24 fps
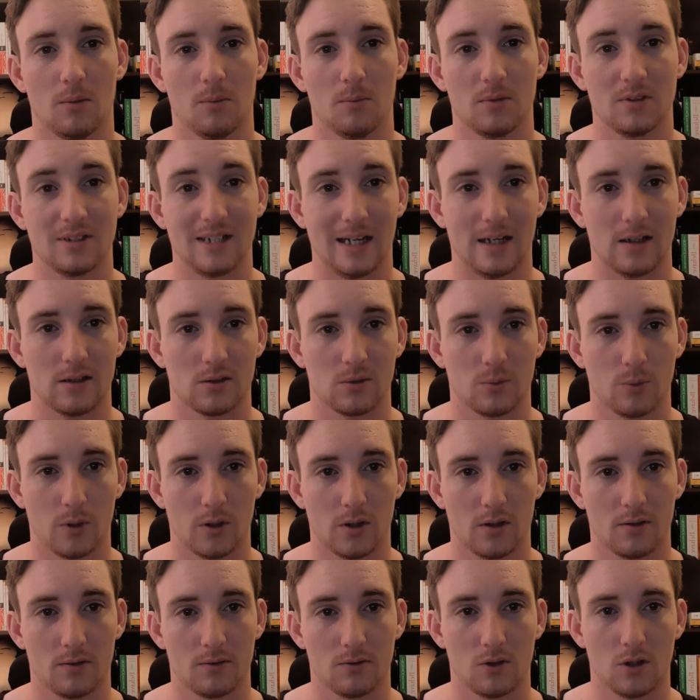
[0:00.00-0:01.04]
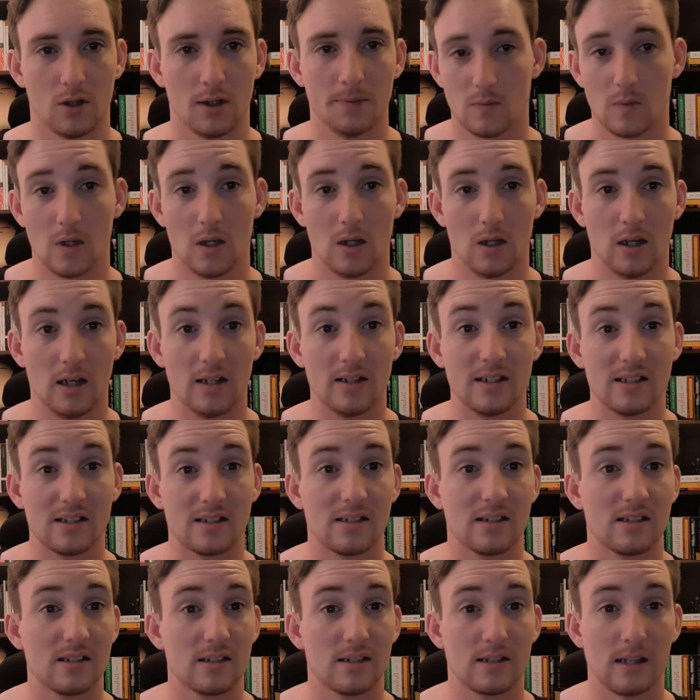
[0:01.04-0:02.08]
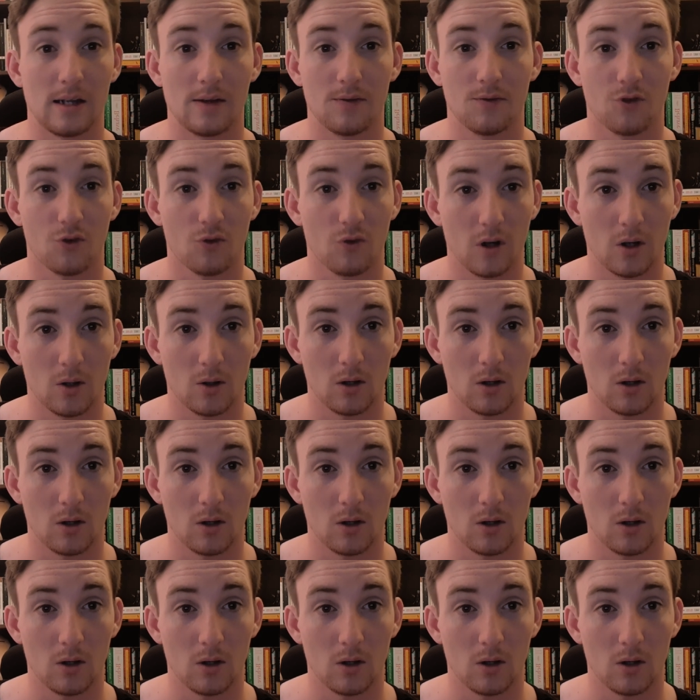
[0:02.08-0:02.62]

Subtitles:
tasked with, right? And this is the same for real